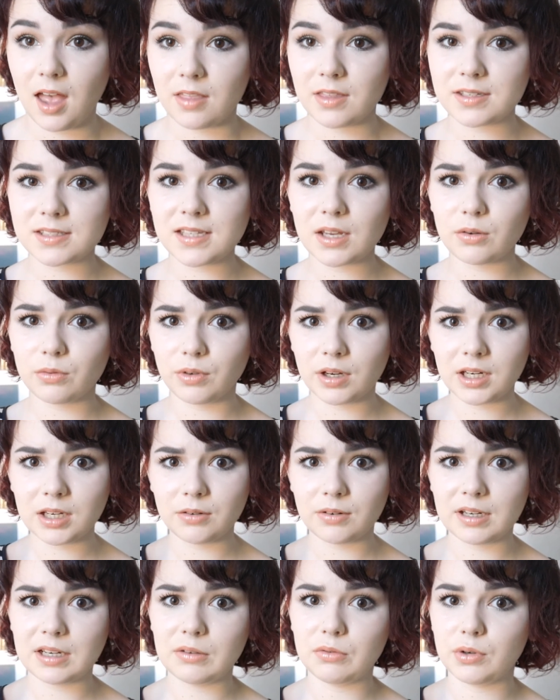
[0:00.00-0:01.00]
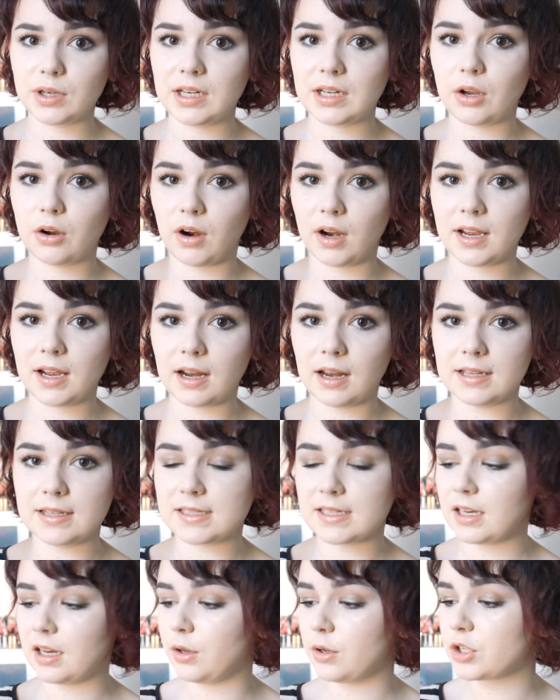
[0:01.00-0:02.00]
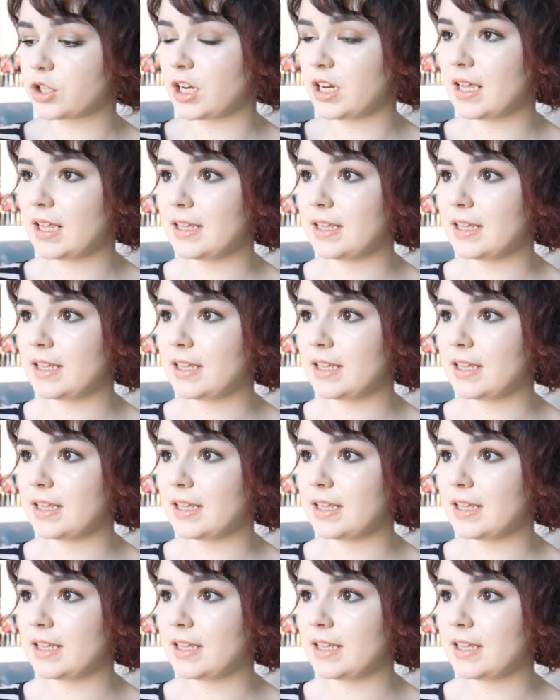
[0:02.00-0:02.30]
This is a really, really, really great cleansing lotion.